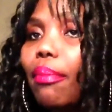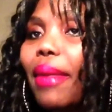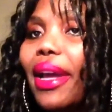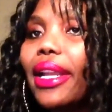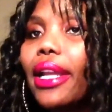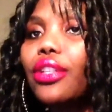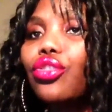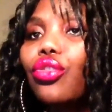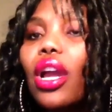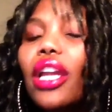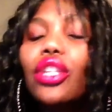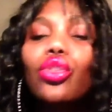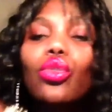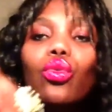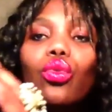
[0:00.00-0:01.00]
But I try
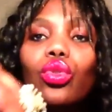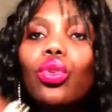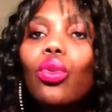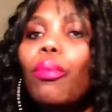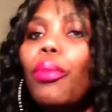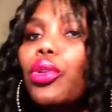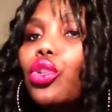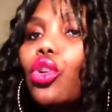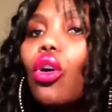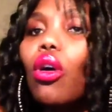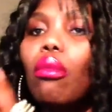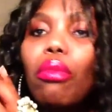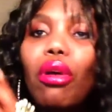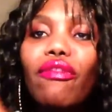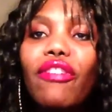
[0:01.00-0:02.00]
to put
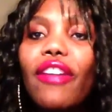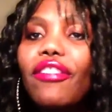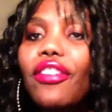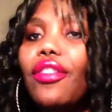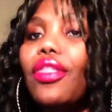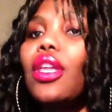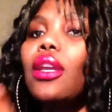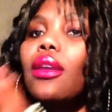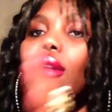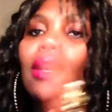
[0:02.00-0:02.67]
combo of everything.